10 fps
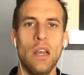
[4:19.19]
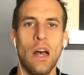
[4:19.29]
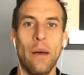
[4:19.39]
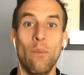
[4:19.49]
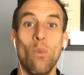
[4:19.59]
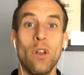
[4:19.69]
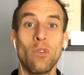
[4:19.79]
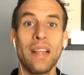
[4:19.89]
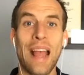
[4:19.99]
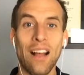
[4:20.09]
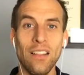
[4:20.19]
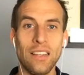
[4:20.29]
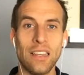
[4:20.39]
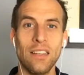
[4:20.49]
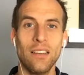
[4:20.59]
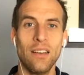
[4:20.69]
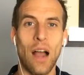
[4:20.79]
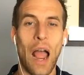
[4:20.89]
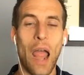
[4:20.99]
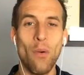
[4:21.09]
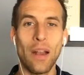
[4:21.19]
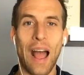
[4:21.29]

Um, when in reality, I would